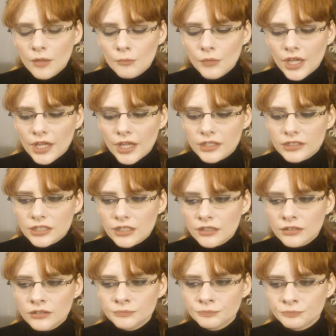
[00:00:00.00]
But
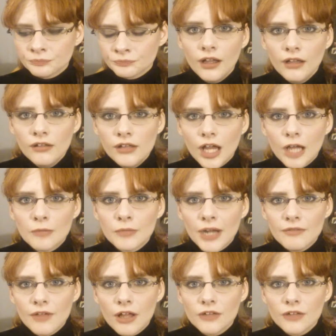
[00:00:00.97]
I've